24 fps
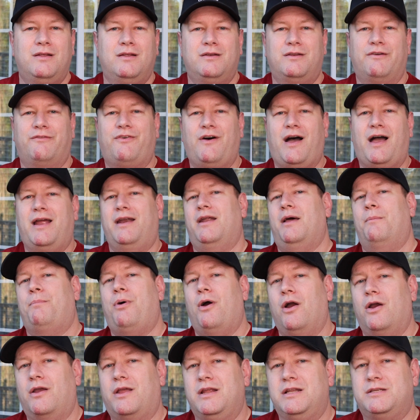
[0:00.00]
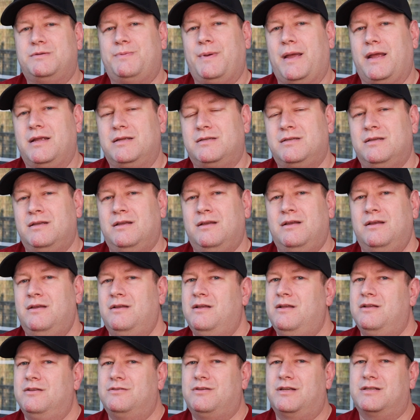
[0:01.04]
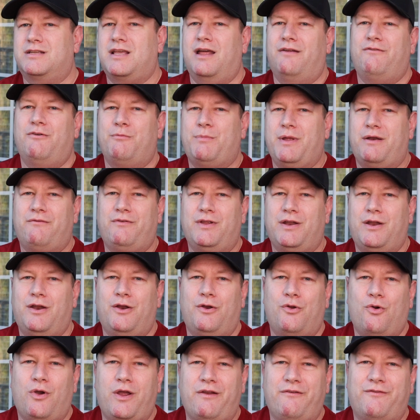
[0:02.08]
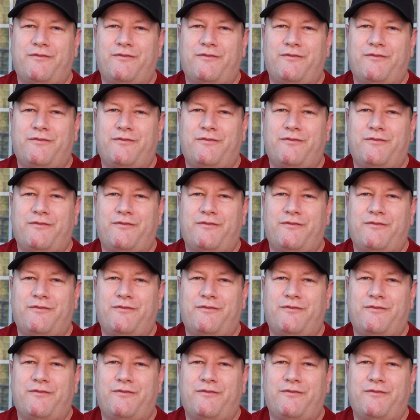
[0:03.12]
to find a parking space. So that's kind of a bit of an annoying